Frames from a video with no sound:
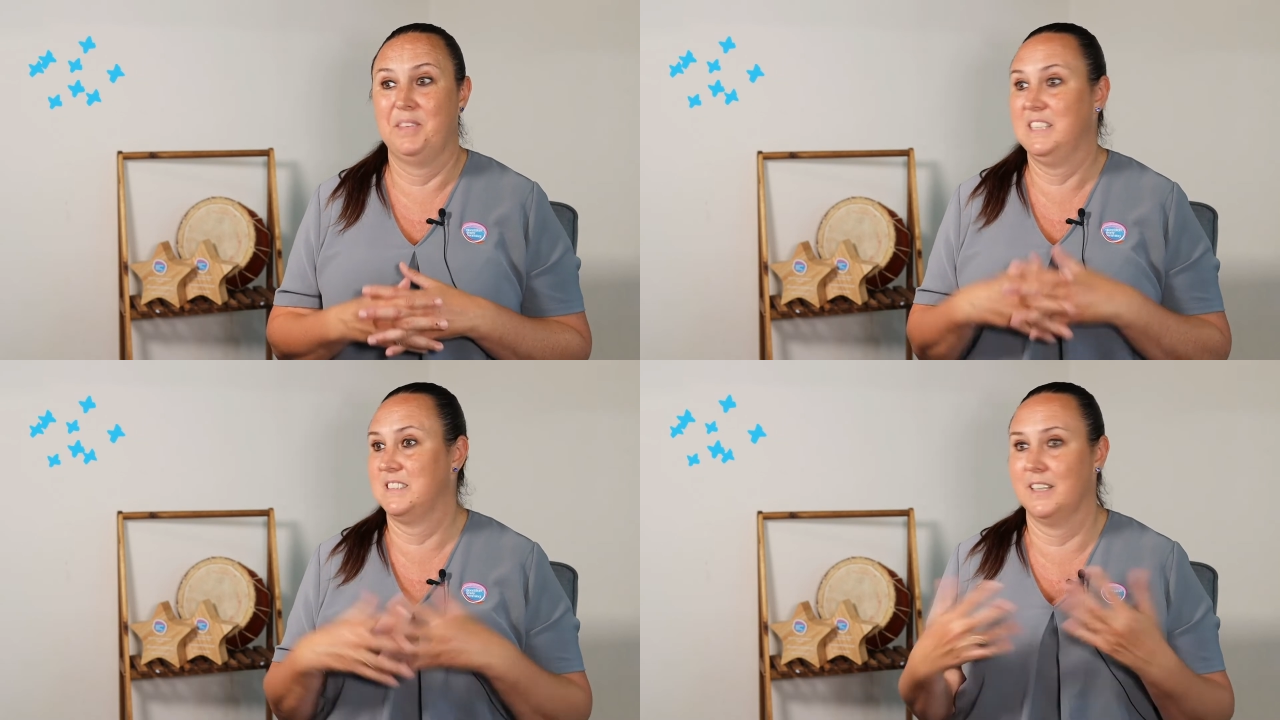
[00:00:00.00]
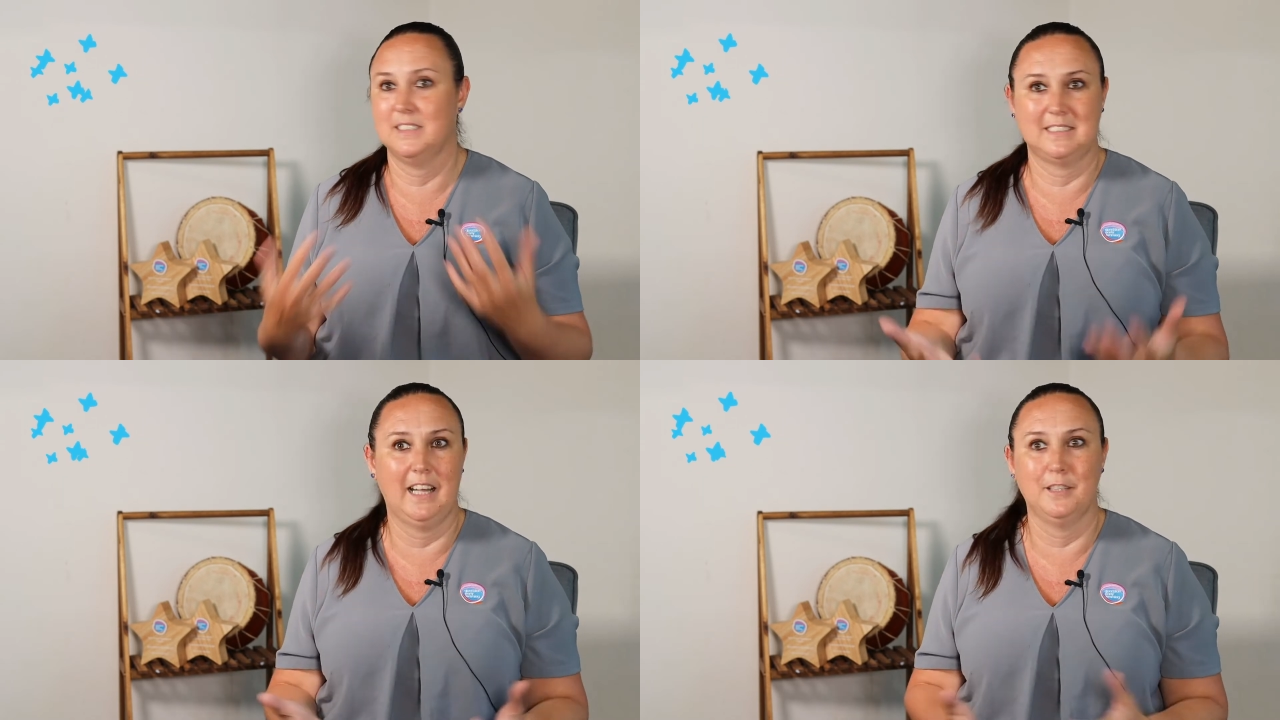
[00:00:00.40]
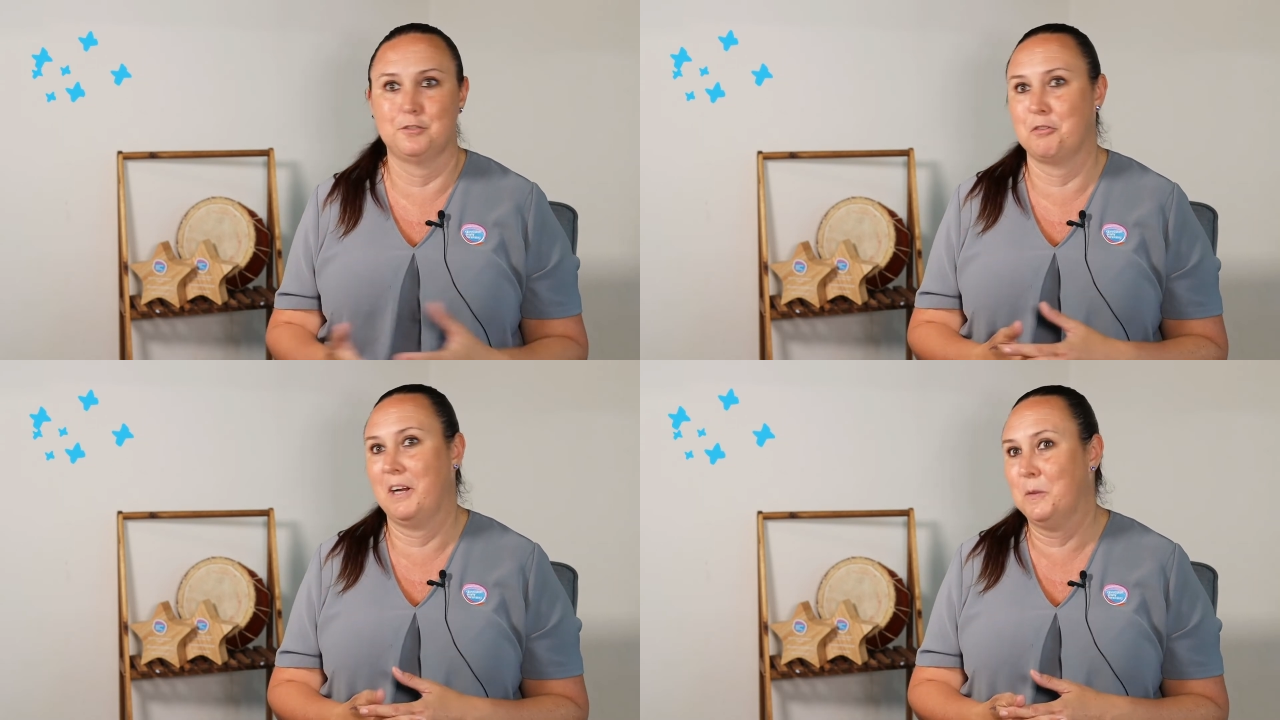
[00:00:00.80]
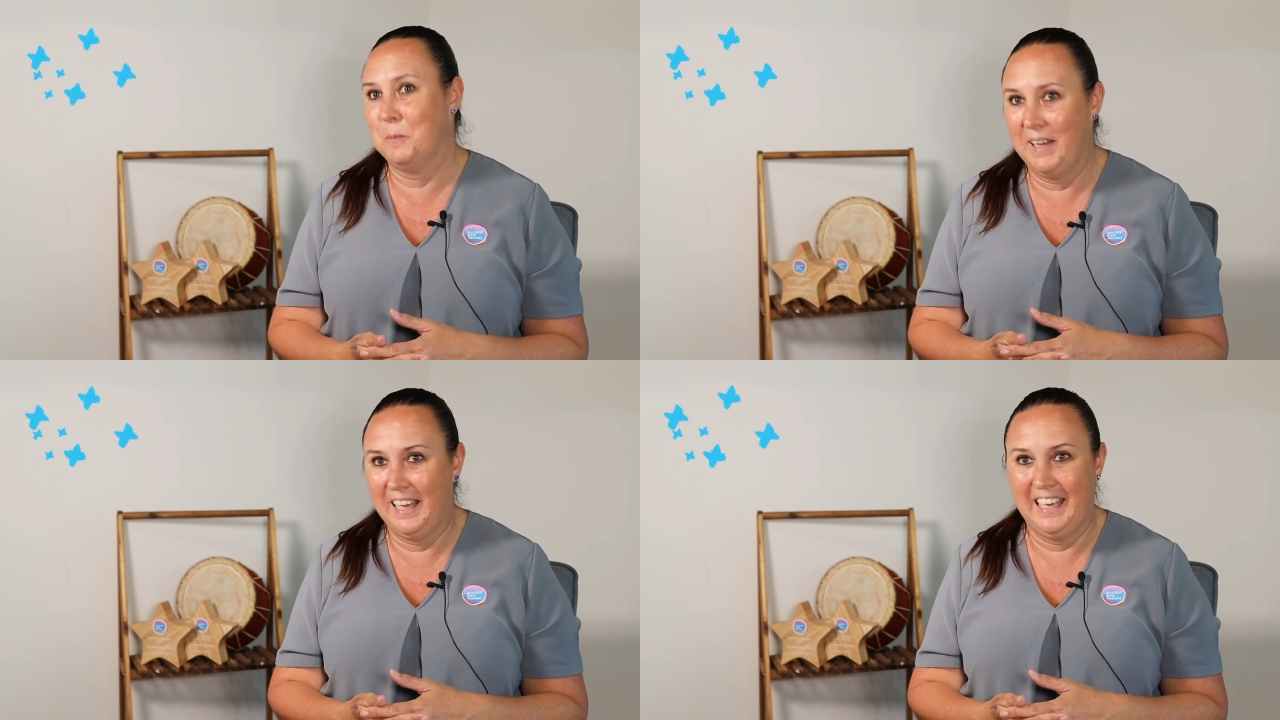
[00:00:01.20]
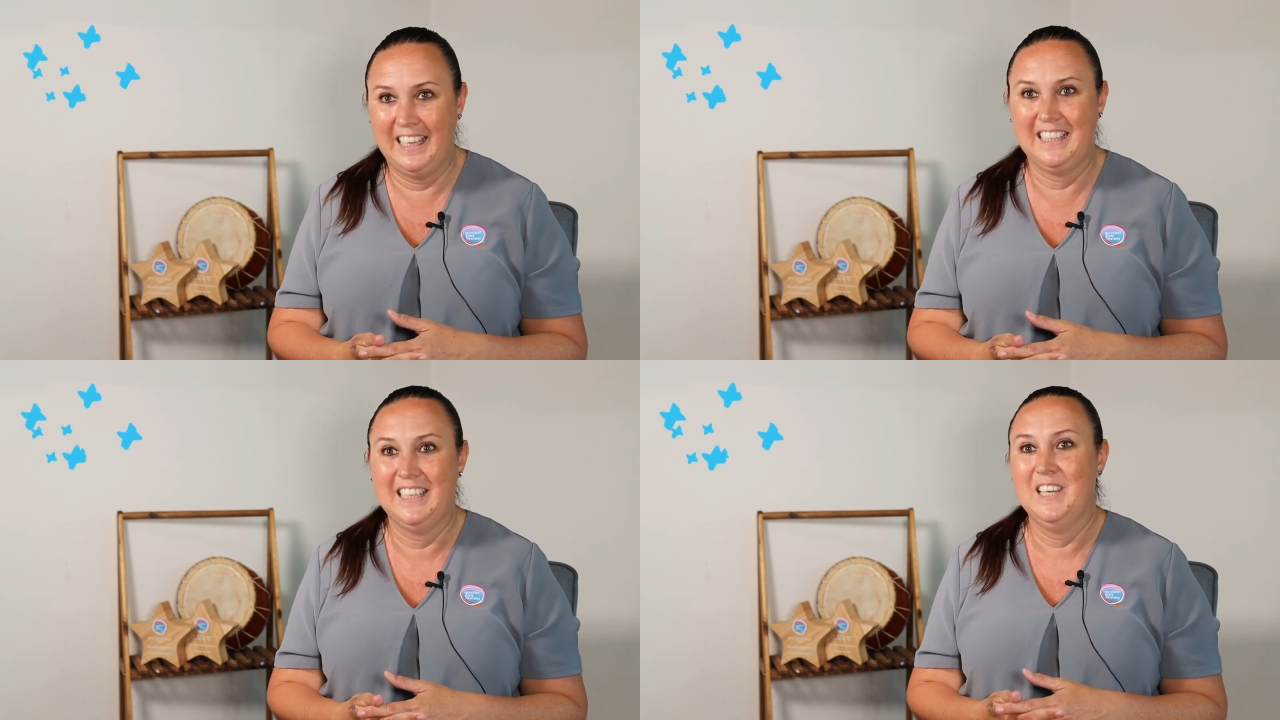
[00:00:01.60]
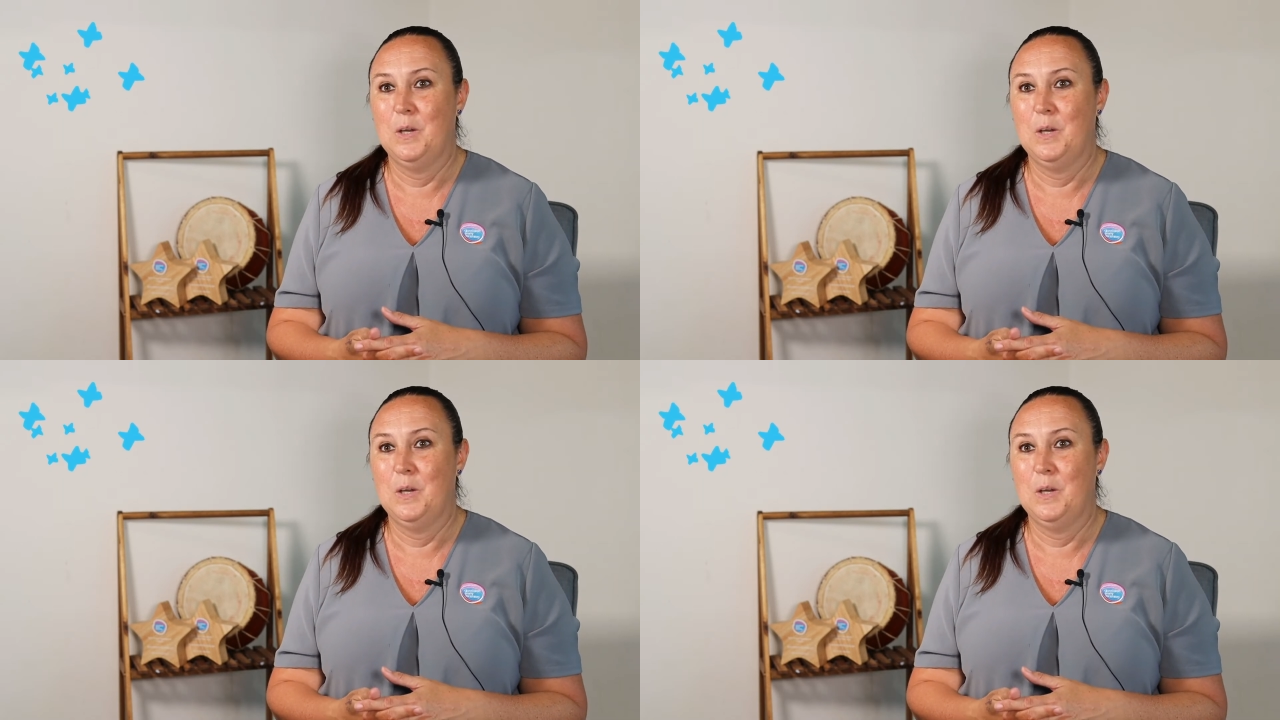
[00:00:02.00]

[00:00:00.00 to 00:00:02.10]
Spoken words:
It's going to start straight away.